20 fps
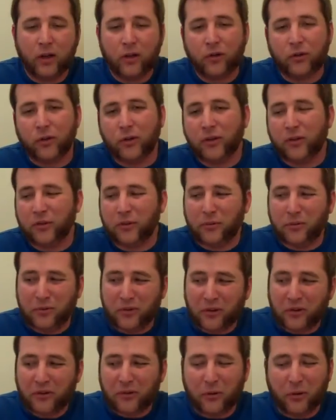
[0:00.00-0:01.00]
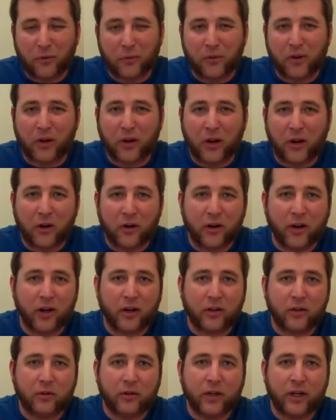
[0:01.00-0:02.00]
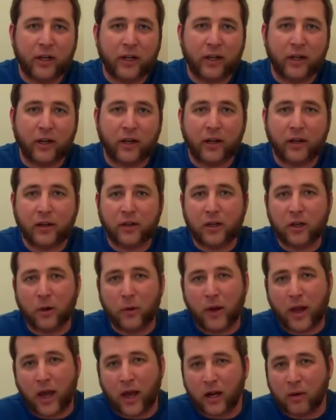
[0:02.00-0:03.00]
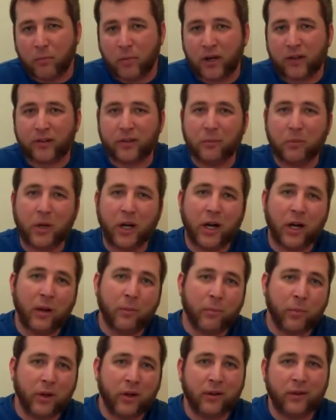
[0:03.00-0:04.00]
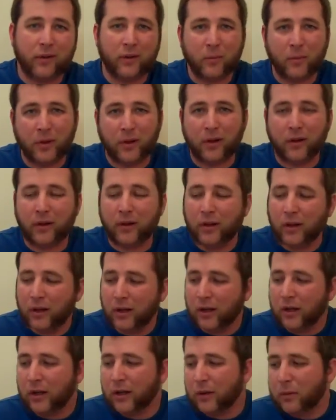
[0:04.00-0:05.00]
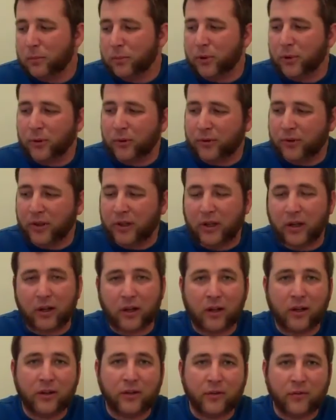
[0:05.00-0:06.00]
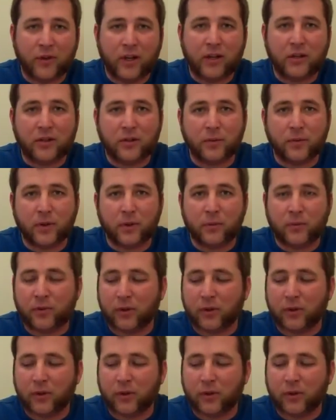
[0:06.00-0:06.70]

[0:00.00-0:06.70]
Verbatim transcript: So this is just sort of an introductory on how to mix them up and some of the pros and cons of each of them.